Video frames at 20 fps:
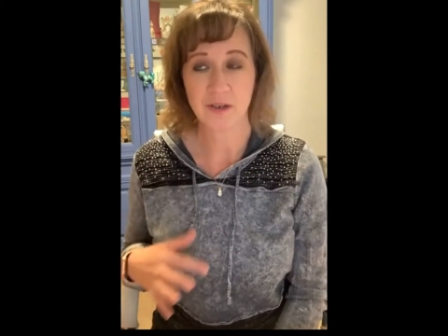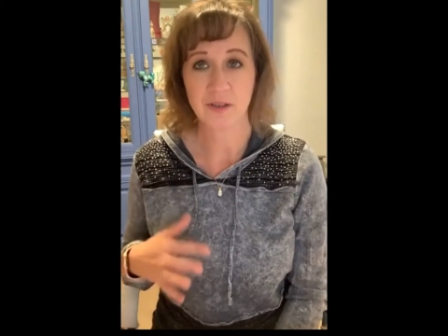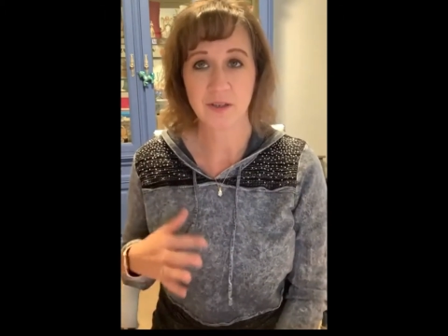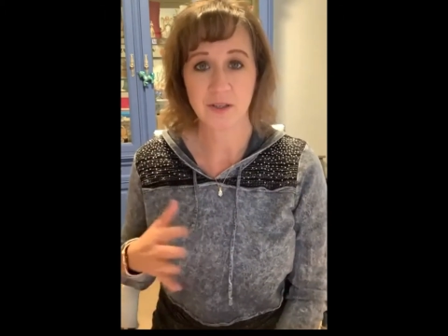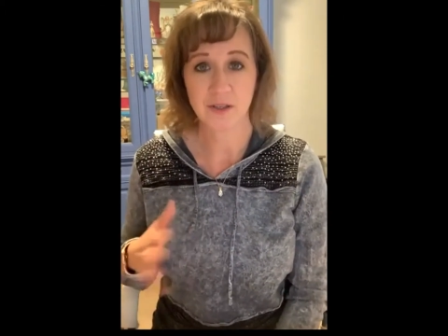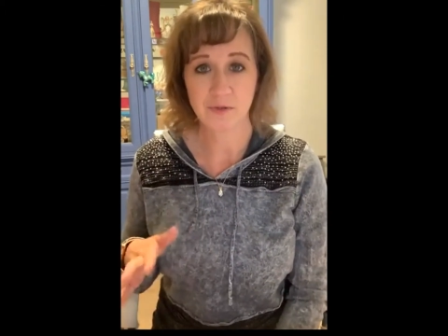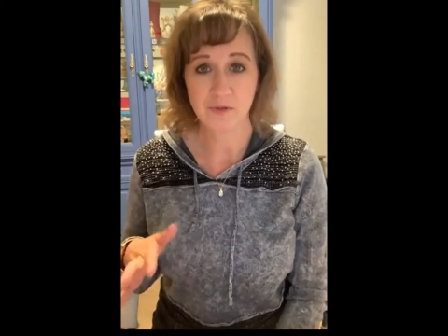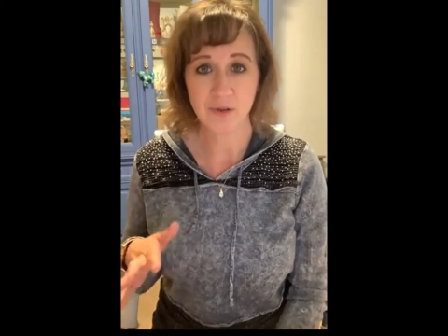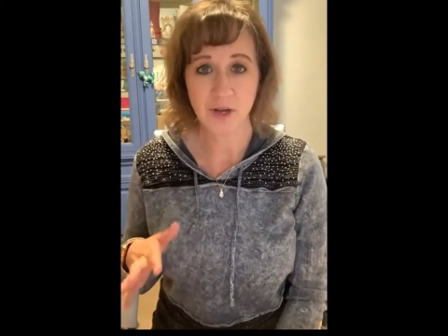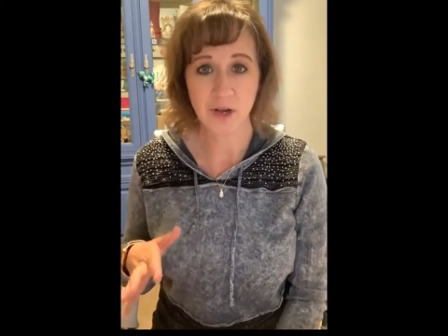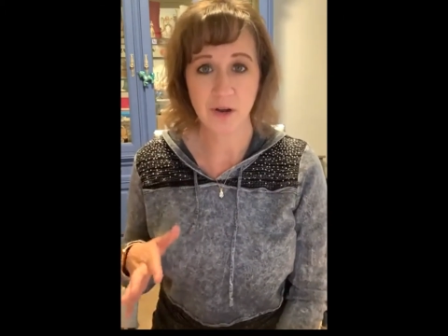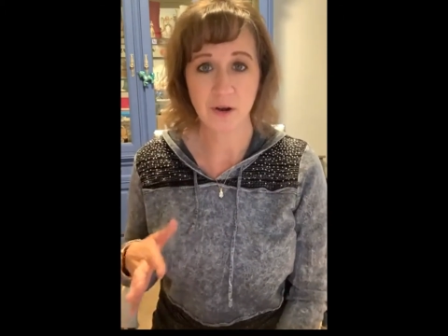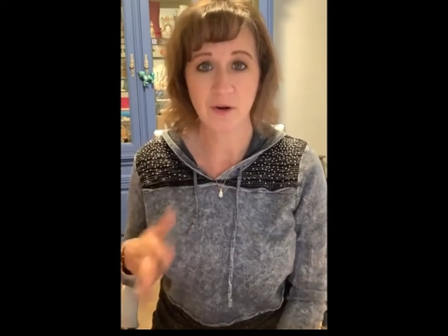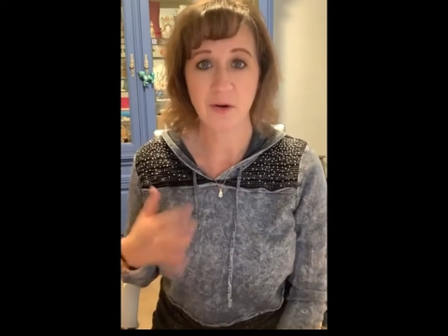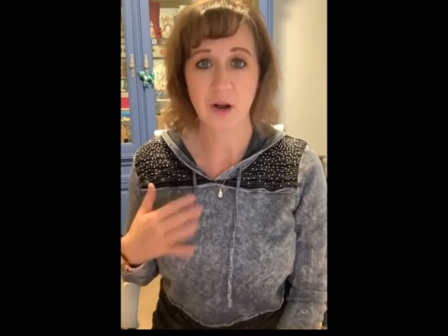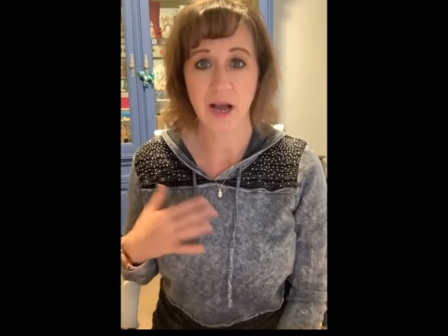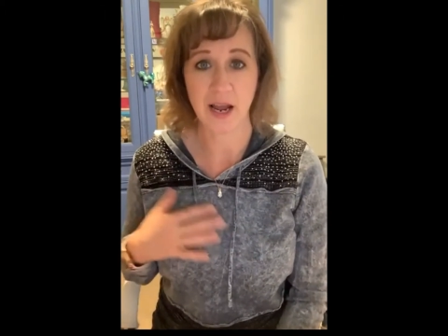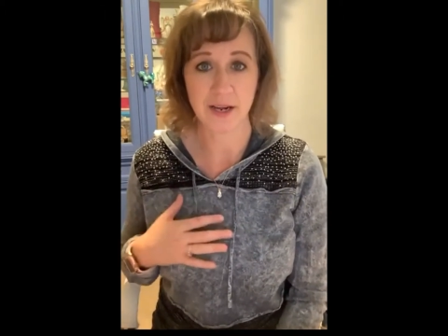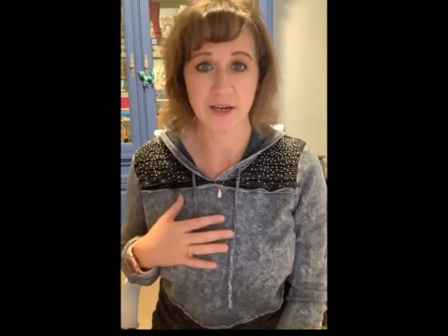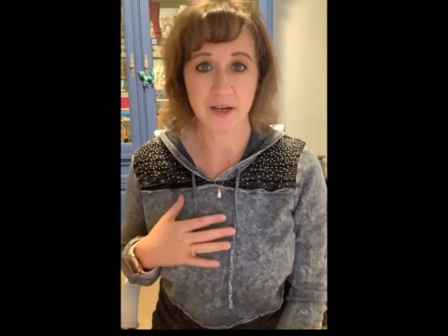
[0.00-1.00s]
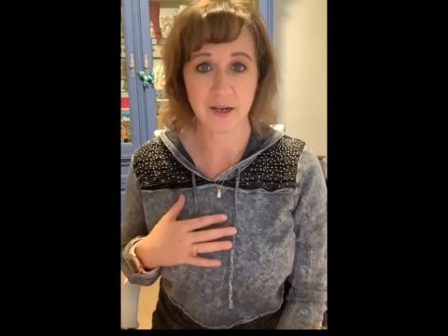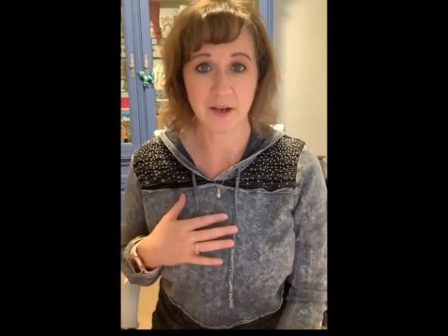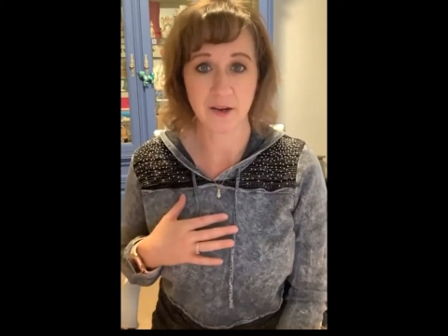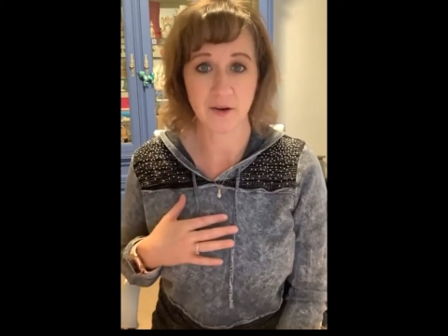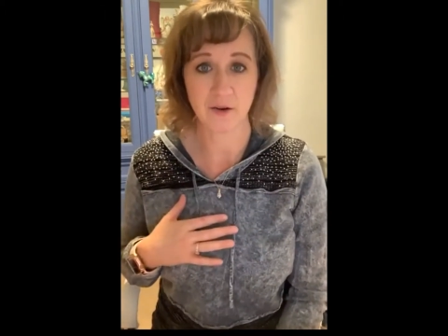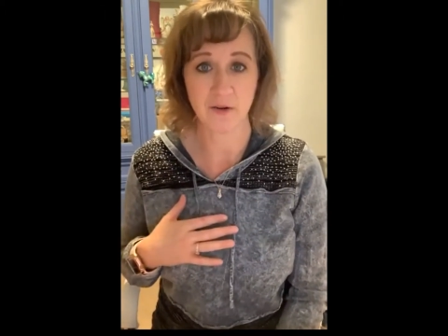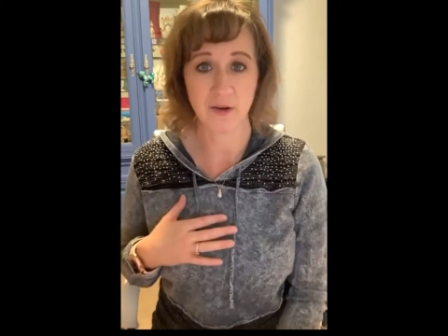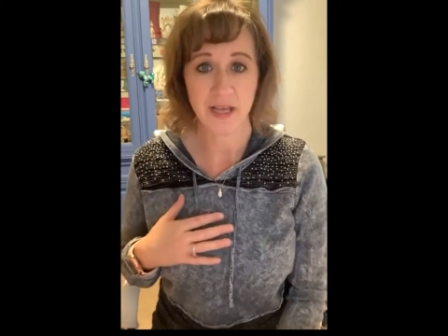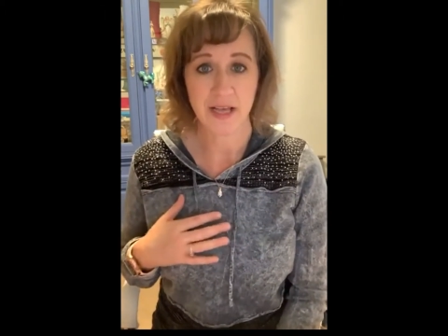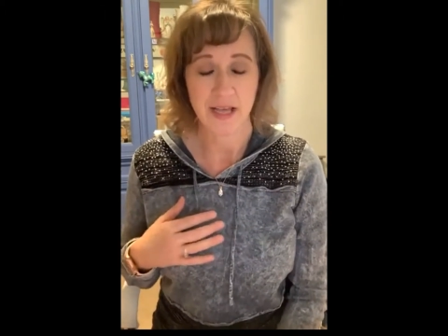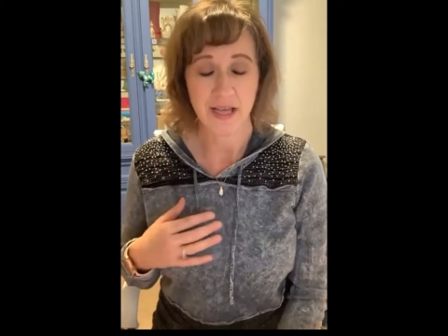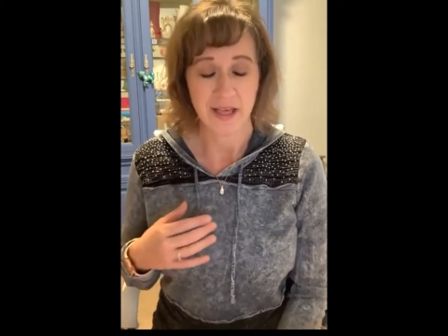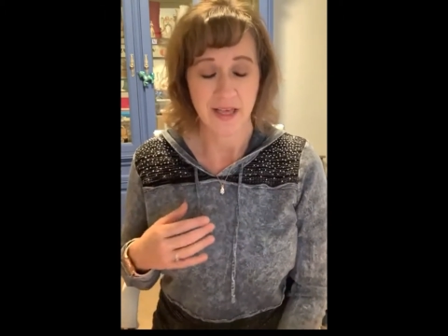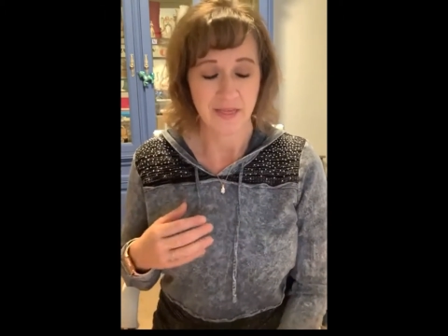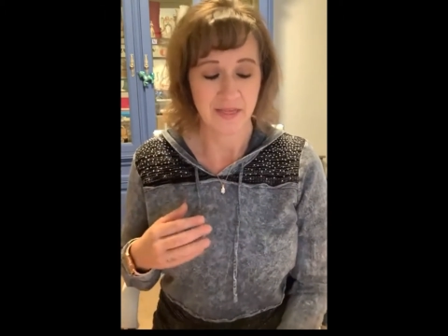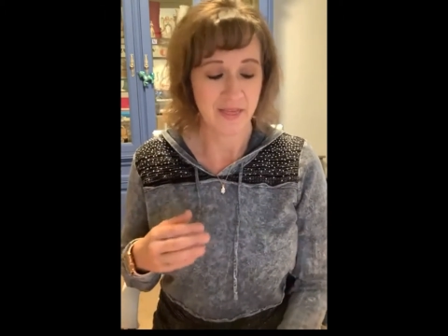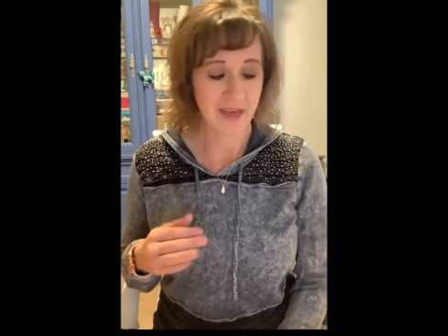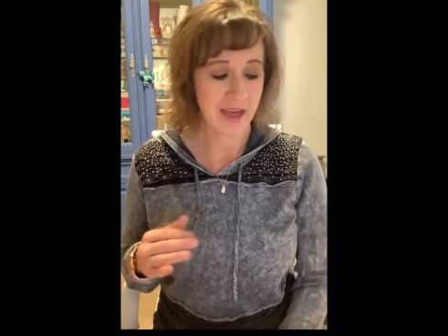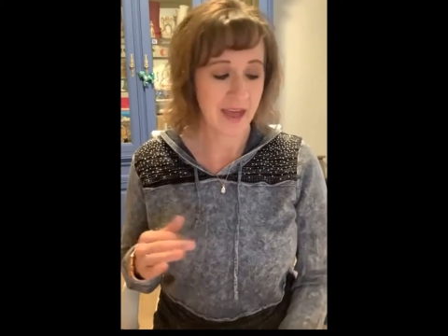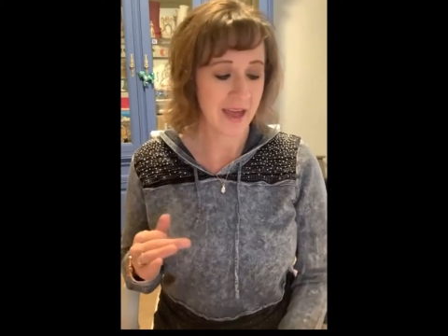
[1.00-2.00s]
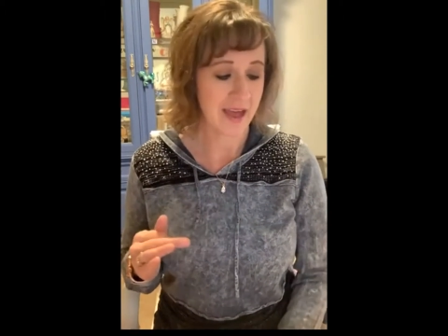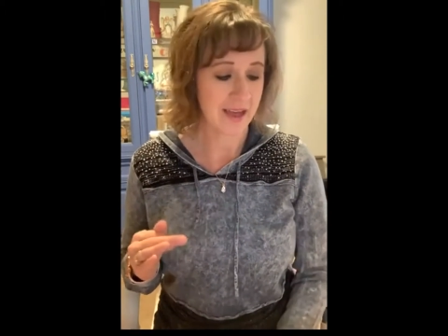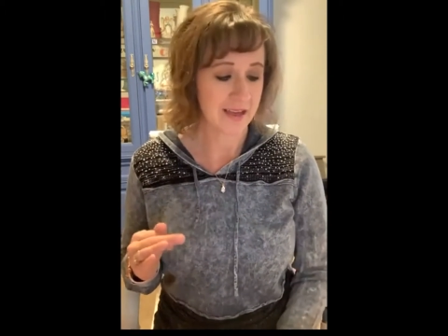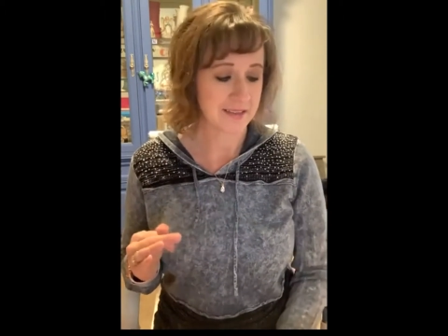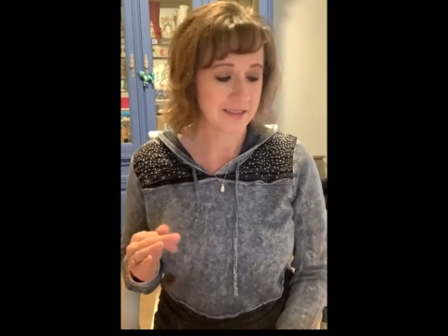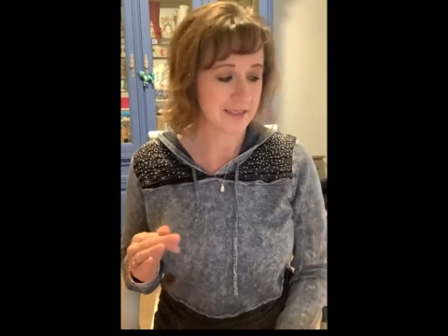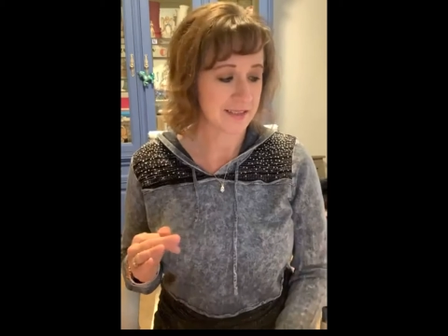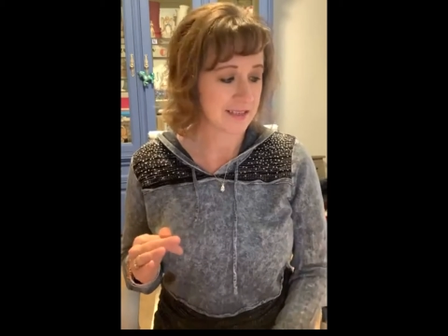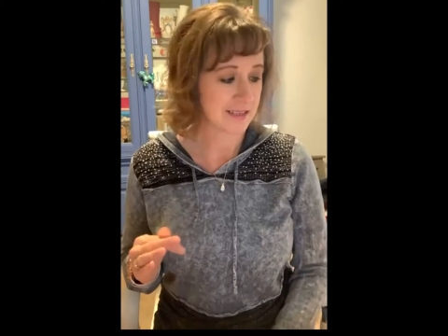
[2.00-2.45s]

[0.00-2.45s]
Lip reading: you know, I know that